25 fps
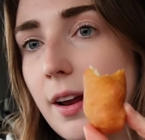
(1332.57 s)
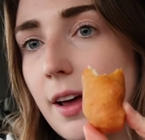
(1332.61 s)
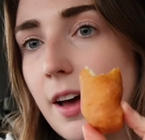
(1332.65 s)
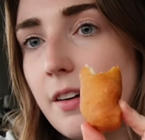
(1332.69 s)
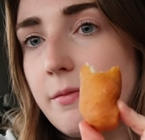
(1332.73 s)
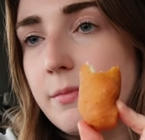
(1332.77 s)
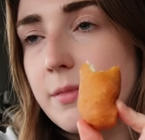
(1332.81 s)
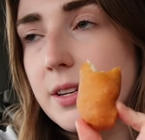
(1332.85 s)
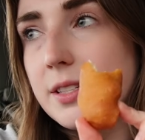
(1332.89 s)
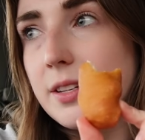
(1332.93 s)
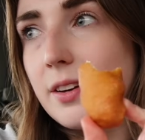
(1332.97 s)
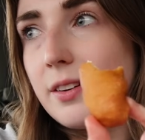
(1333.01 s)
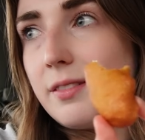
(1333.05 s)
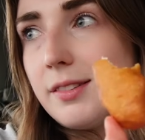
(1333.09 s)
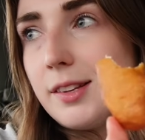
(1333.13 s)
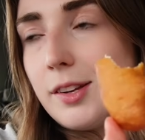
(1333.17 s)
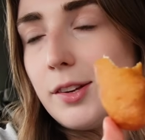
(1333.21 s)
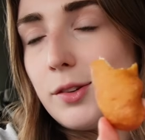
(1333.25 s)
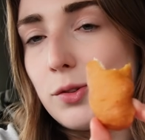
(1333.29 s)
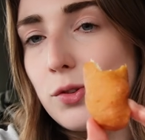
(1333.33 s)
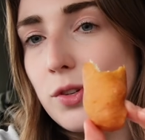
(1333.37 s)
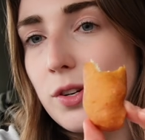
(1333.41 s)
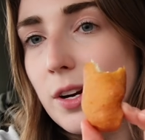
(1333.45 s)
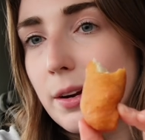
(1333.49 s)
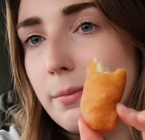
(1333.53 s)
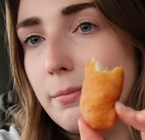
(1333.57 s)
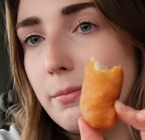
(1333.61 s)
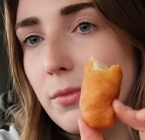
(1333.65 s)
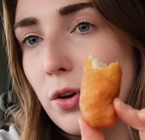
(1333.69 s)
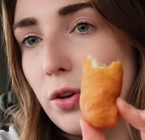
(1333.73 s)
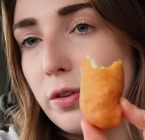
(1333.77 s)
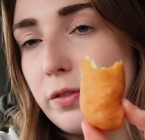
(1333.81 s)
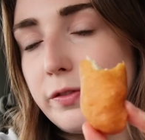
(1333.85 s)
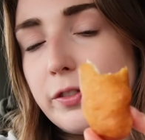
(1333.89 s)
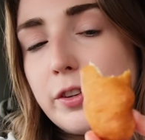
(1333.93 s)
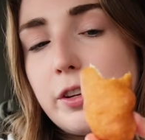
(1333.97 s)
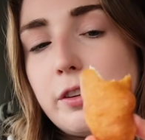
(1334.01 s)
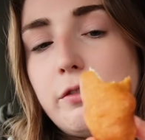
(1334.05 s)
I have myself a little chicken
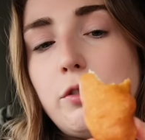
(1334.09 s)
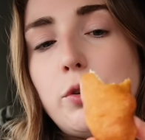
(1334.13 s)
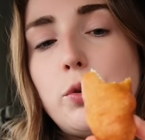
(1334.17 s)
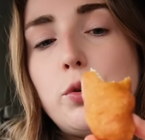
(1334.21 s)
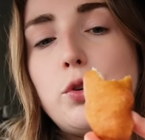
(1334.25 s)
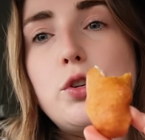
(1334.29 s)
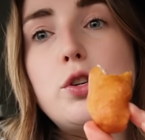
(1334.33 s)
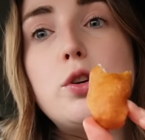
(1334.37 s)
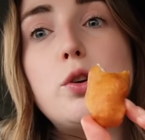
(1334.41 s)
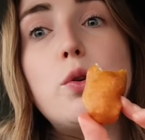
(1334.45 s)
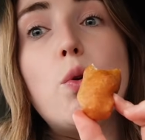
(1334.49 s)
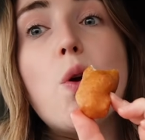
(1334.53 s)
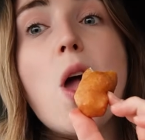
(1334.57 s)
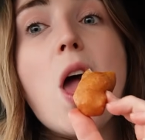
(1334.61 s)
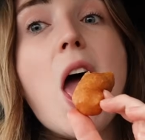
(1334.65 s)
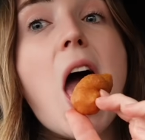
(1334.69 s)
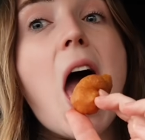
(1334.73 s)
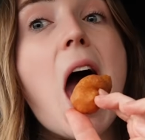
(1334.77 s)
ball for the road too.